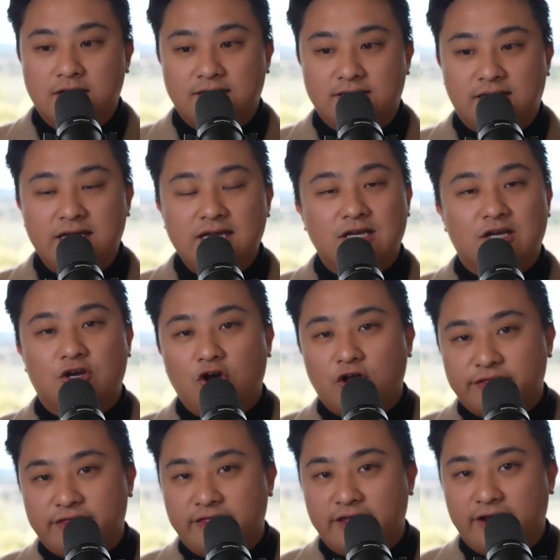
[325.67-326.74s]
they
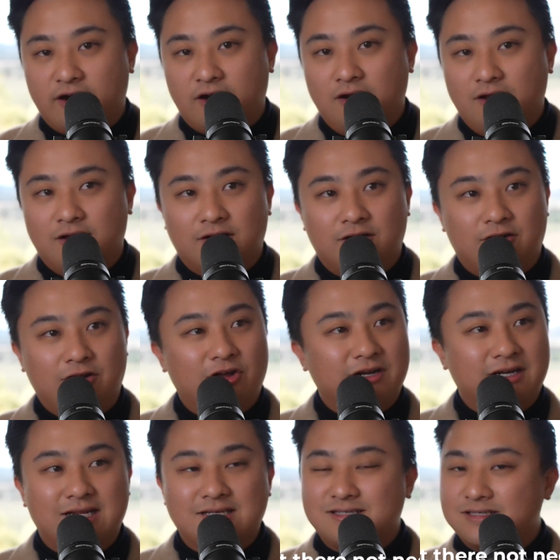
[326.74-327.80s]
got there not
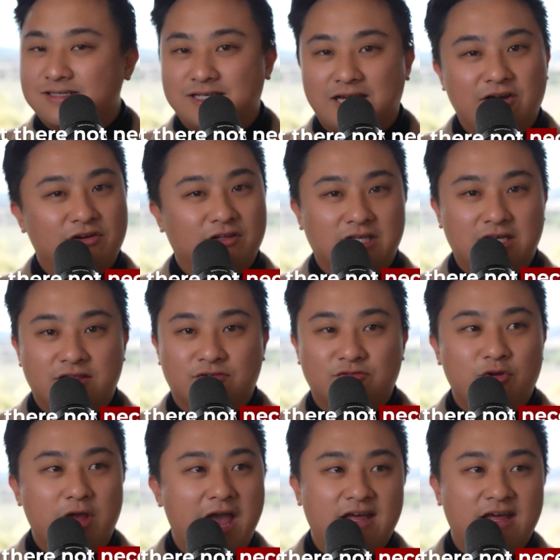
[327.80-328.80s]
necessarily through